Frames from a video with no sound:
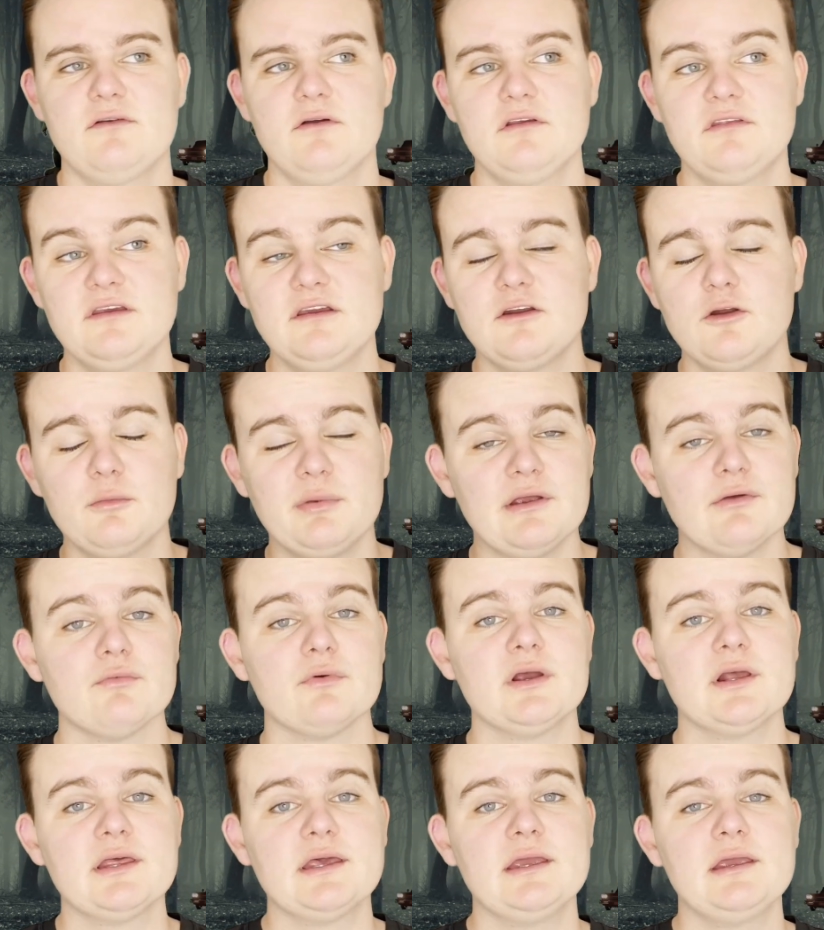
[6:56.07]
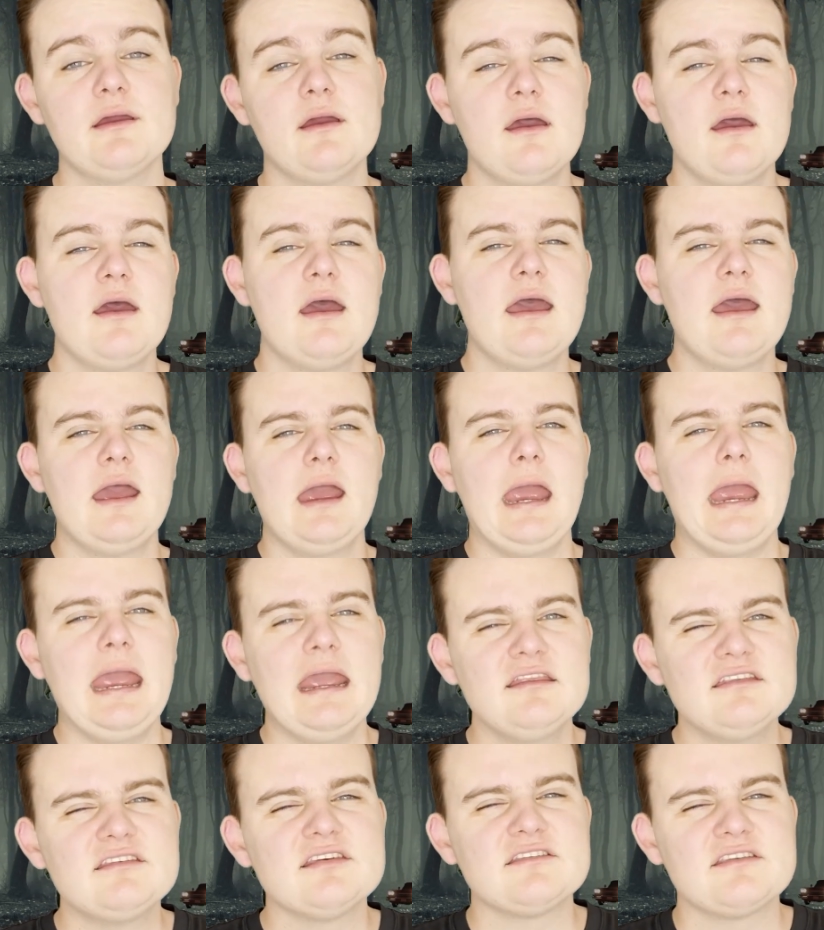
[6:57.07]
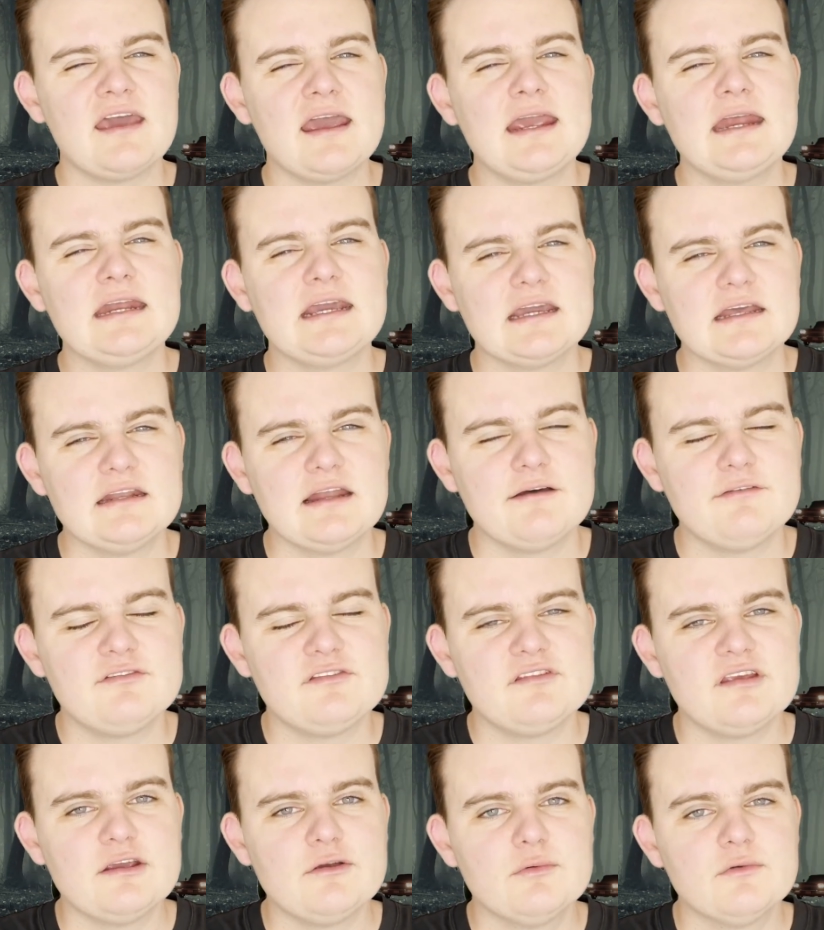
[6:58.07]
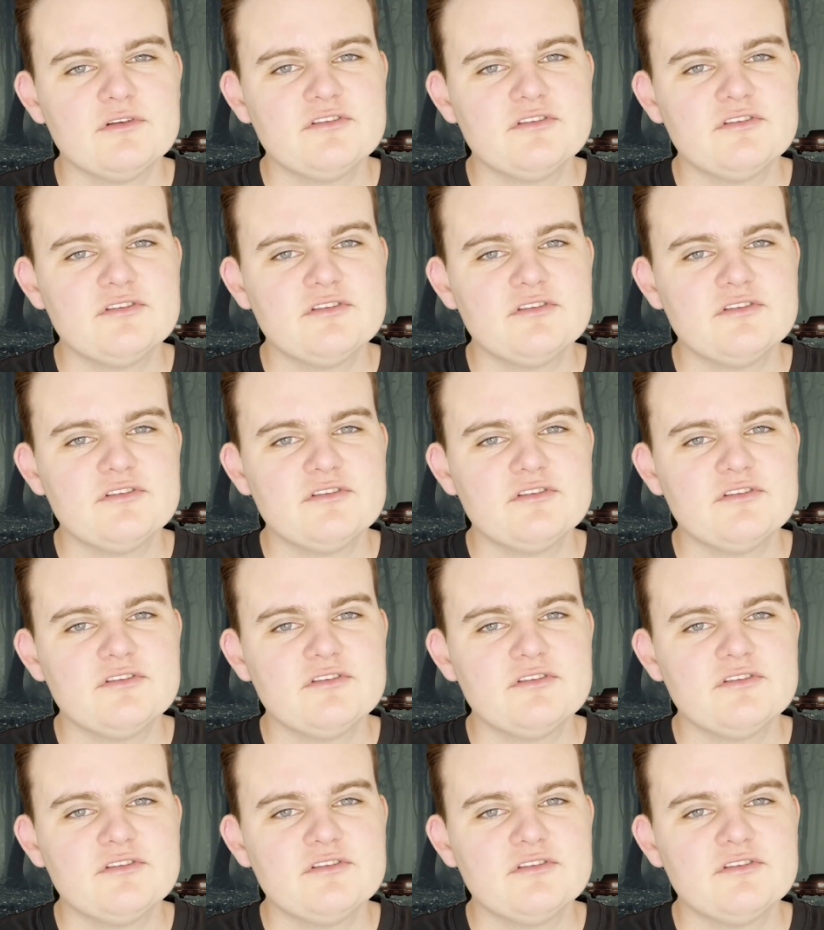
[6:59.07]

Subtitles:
I think it'll be a really entertaining enough sequel.